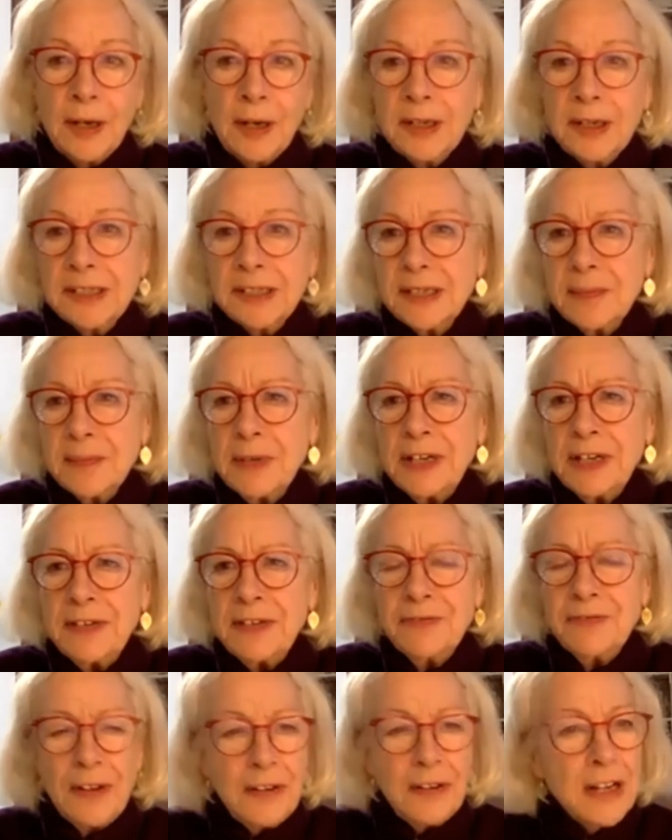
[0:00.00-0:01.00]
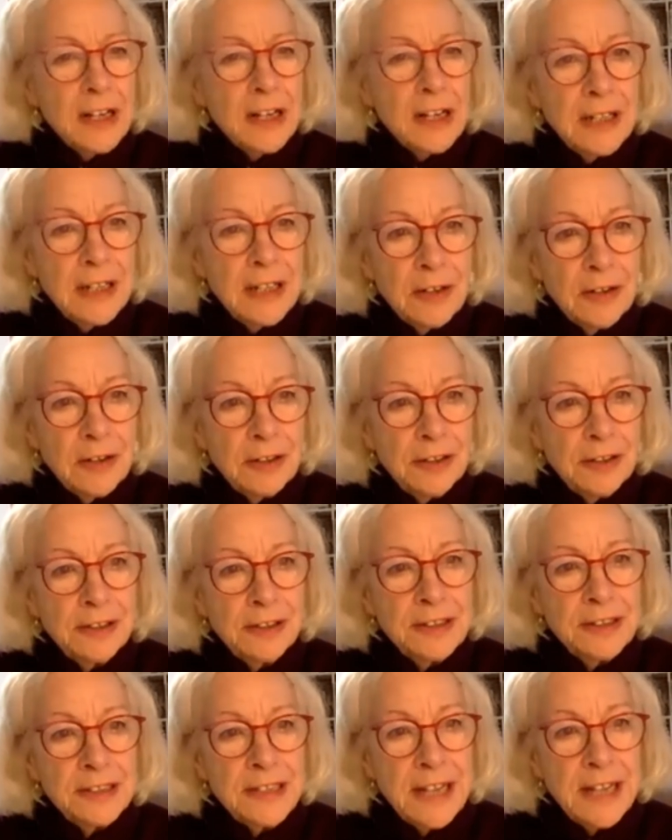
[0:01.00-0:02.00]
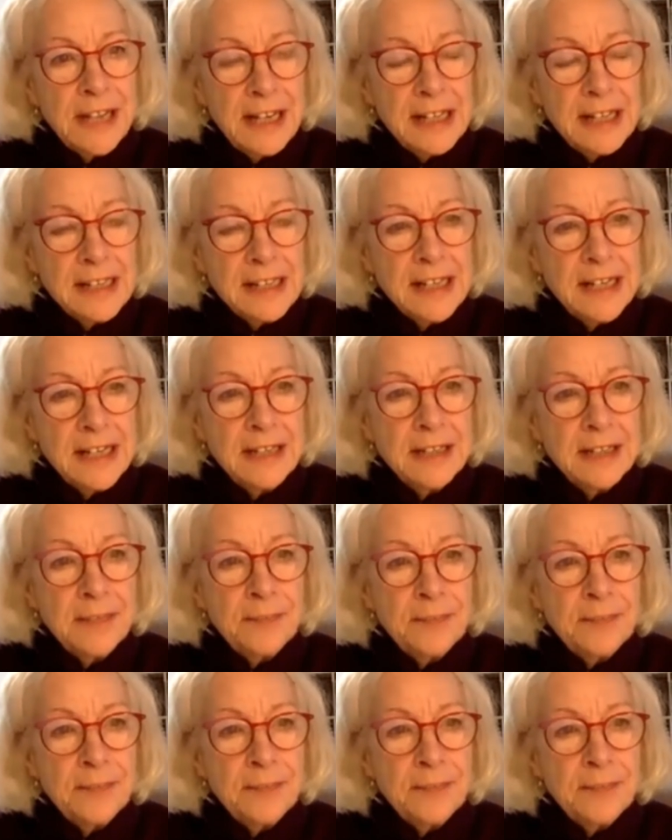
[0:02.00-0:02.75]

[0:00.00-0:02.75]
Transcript: Somebody very early on today said,